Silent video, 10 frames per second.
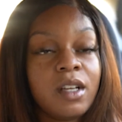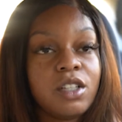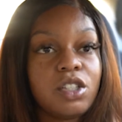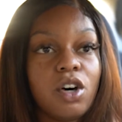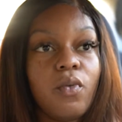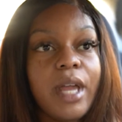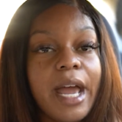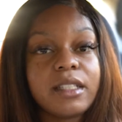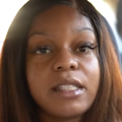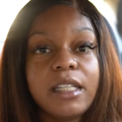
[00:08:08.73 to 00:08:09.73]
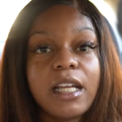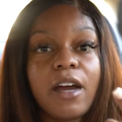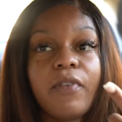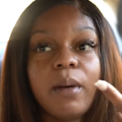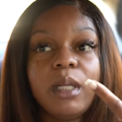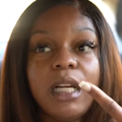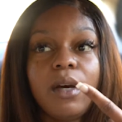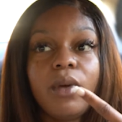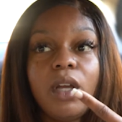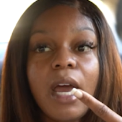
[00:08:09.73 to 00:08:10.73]
So we had to tell our family
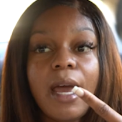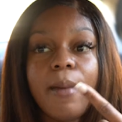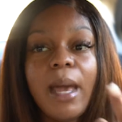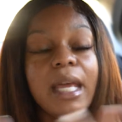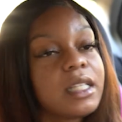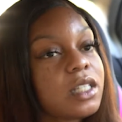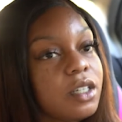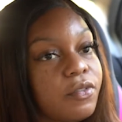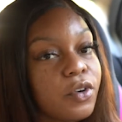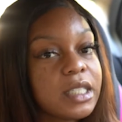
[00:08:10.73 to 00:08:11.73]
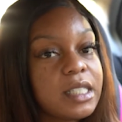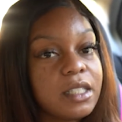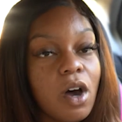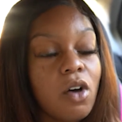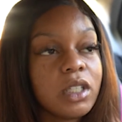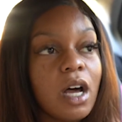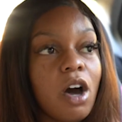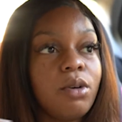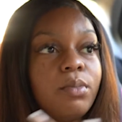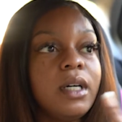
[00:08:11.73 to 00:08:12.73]
that we had made it to Fort Sill,
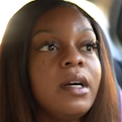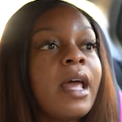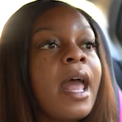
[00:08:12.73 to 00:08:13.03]
Oklahoma,